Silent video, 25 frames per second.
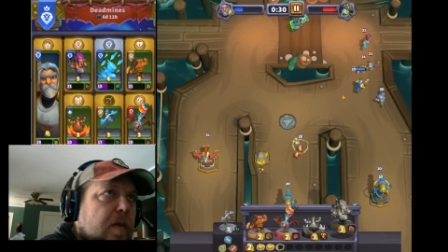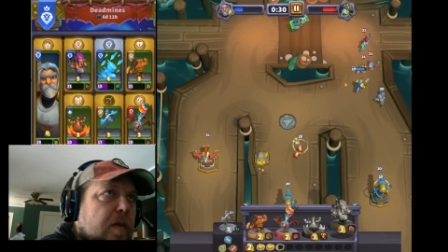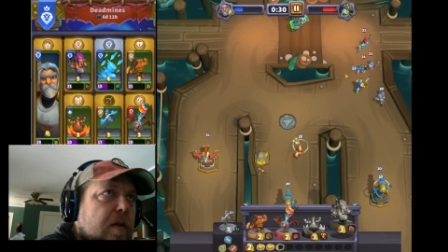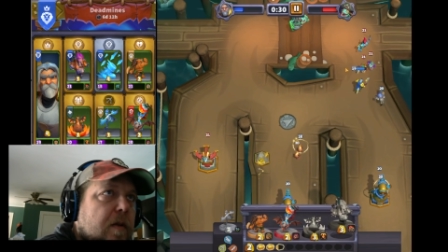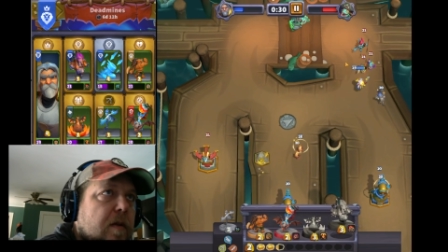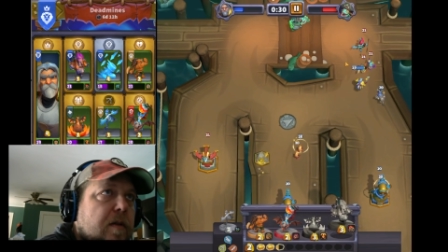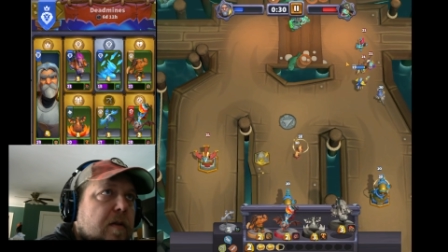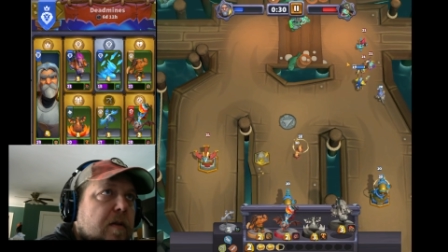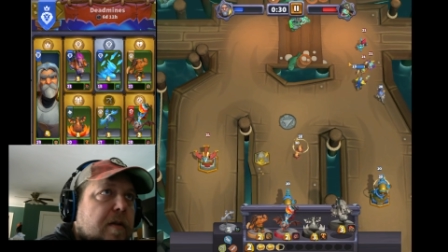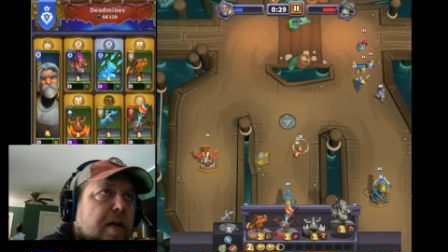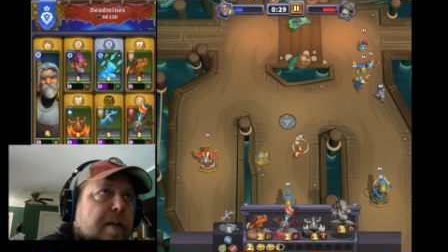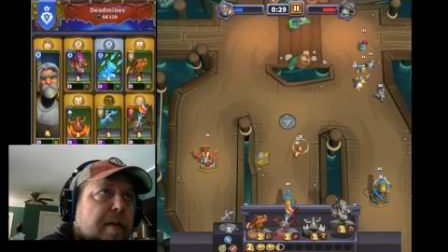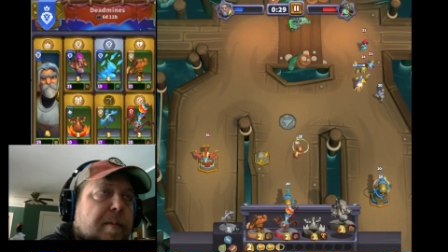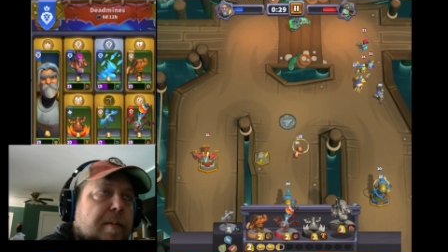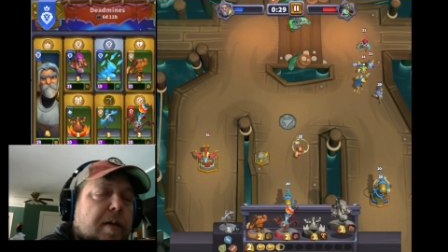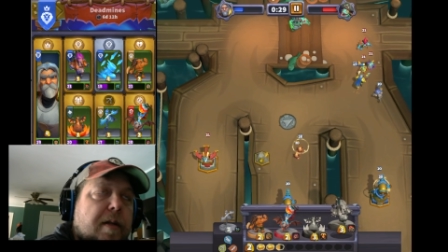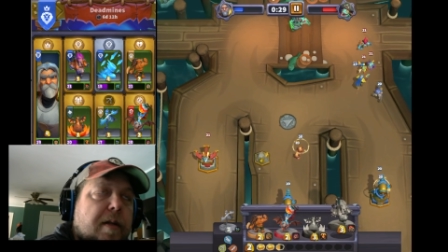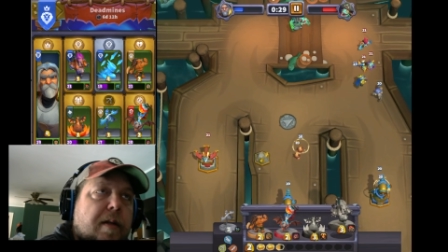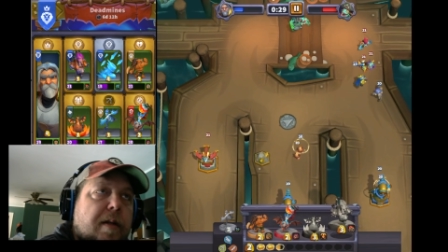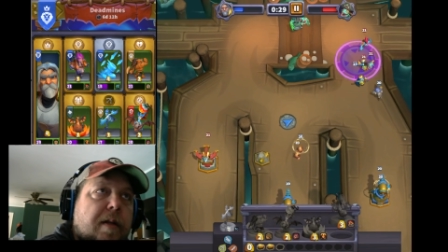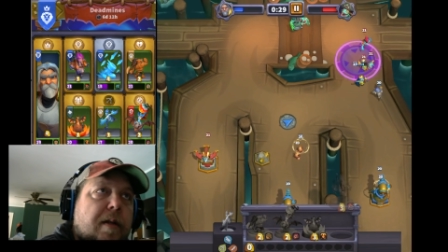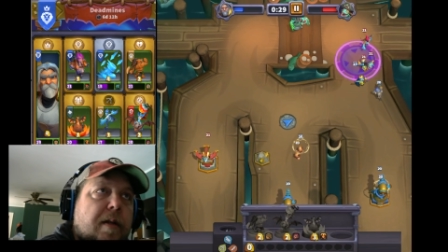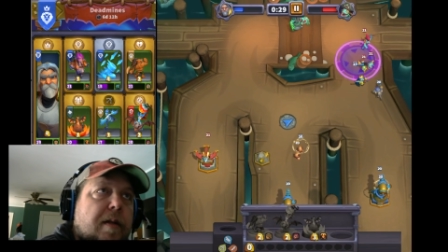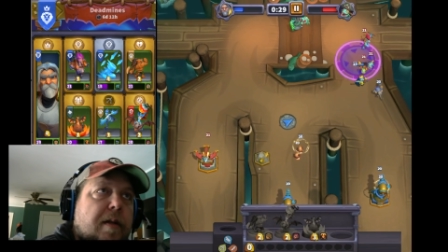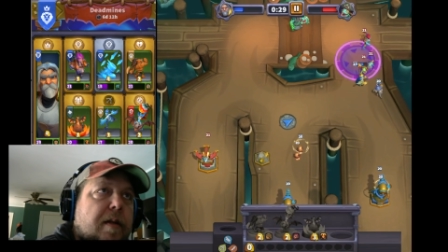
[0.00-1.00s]
Sorry, I'm a
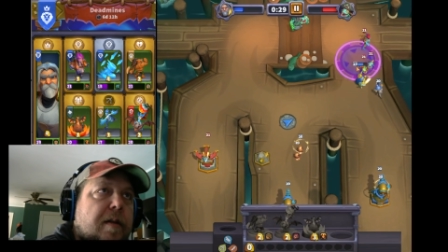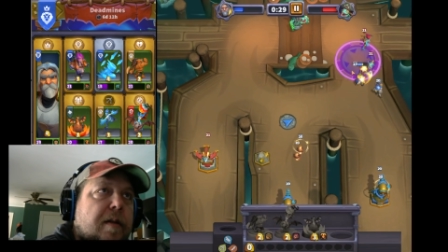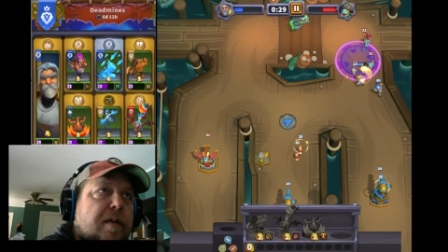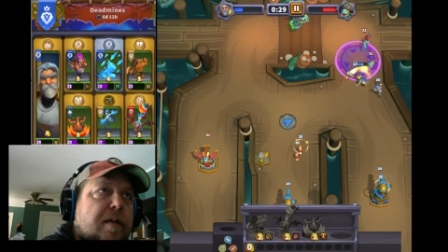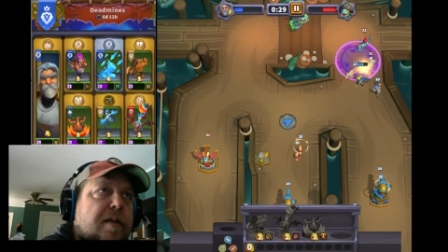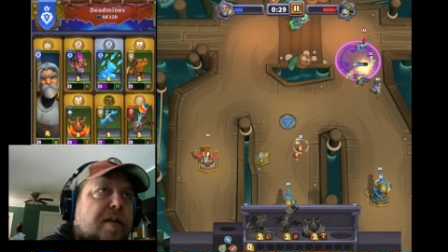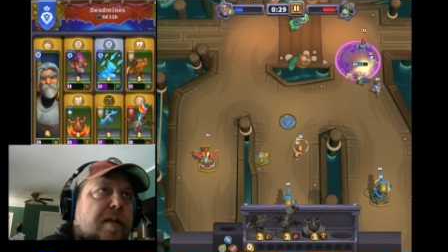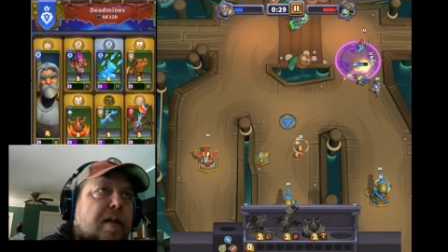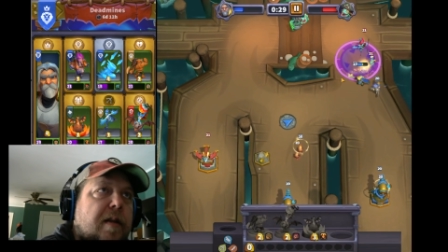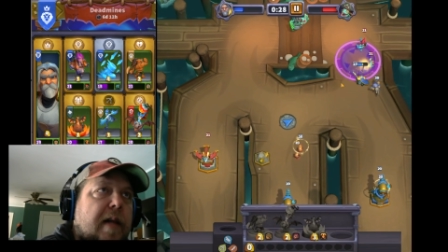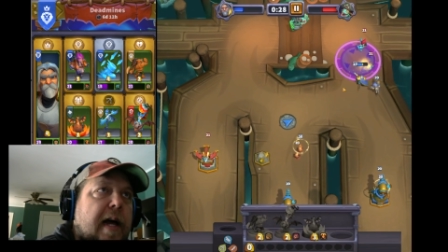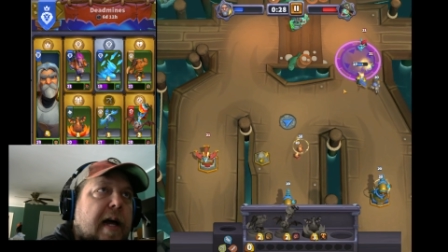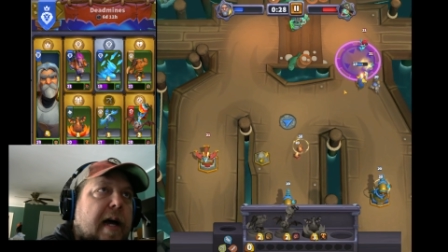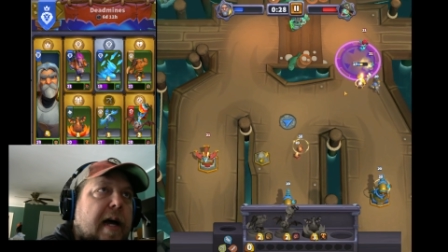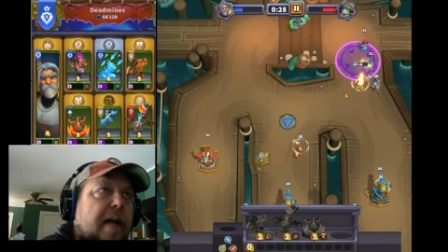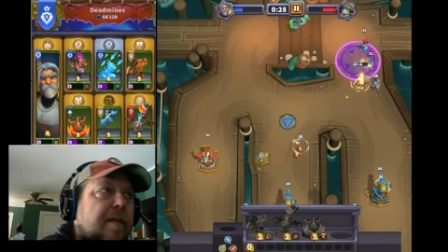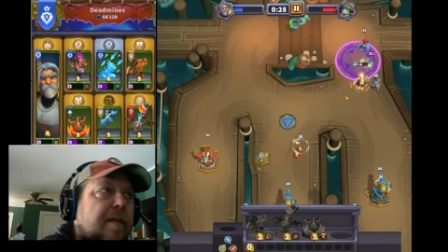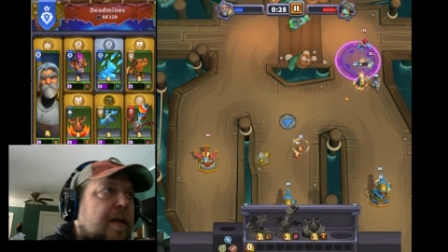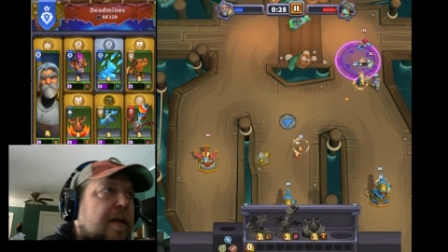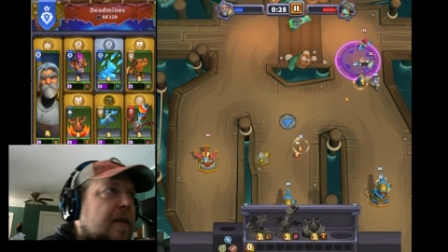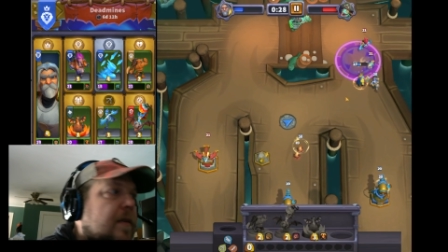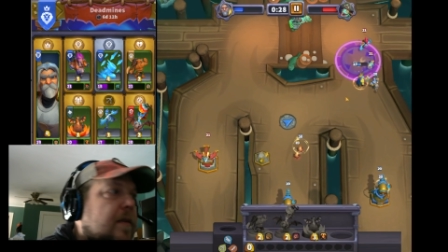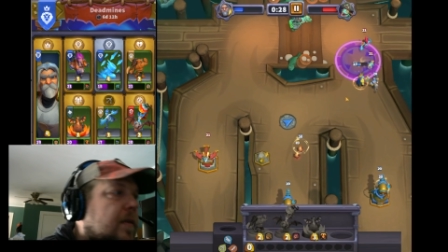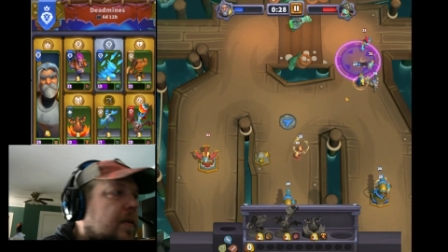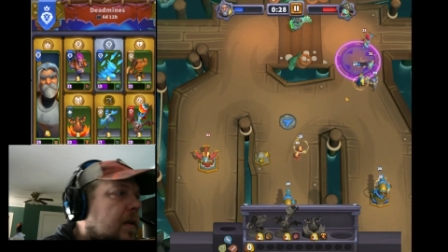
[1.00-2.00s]
little still out of
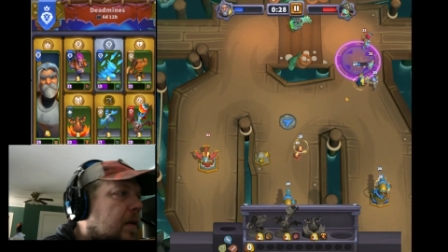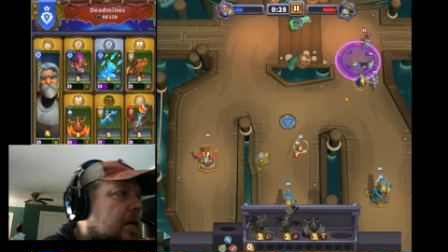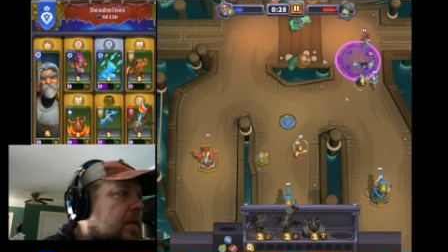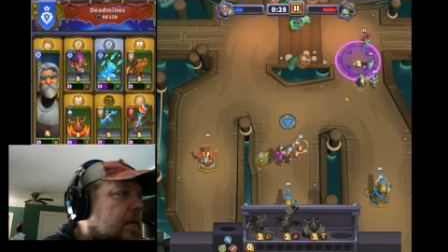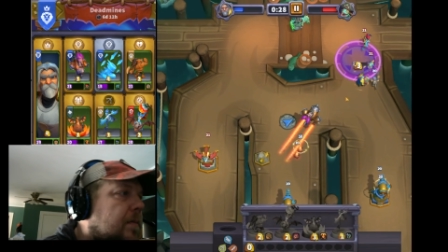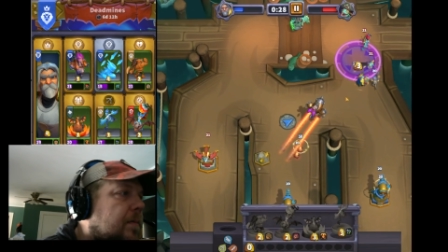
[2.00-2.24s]
it, so